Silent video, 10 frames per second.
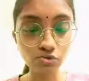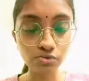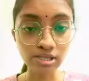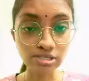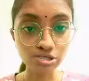
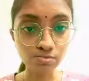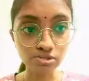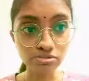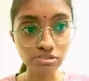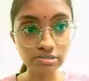National
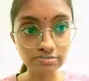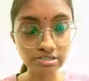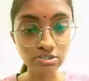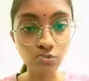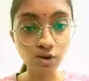Museum
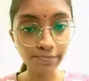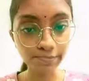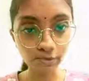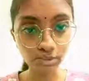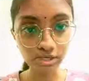is
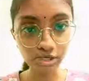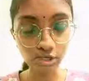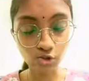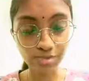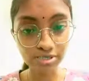1.3
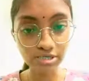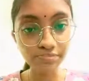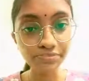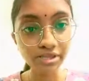km.